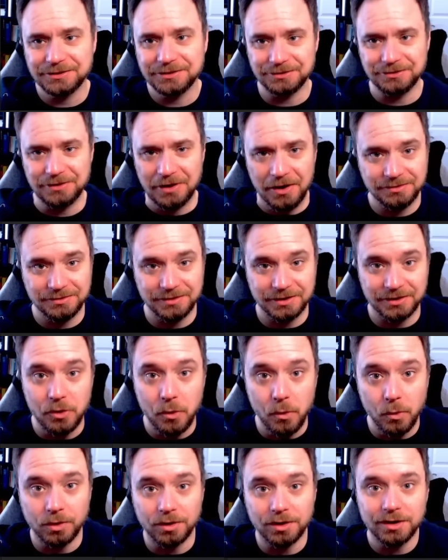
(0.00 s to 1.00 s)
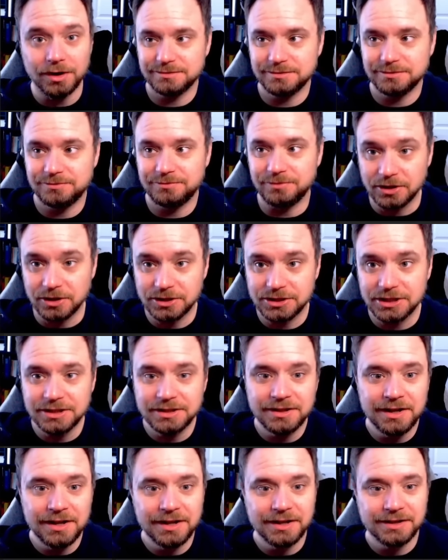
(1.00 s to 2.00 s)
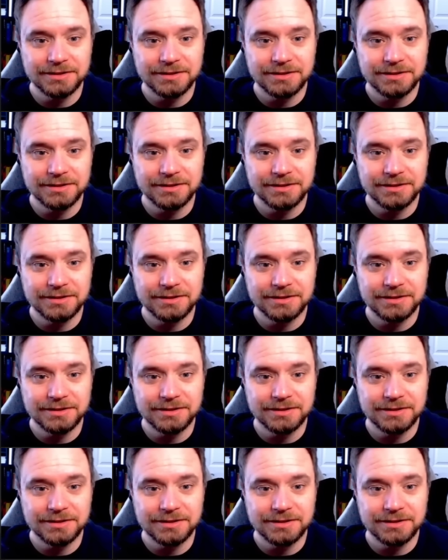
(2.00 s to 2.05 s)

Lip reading: They're not the core function.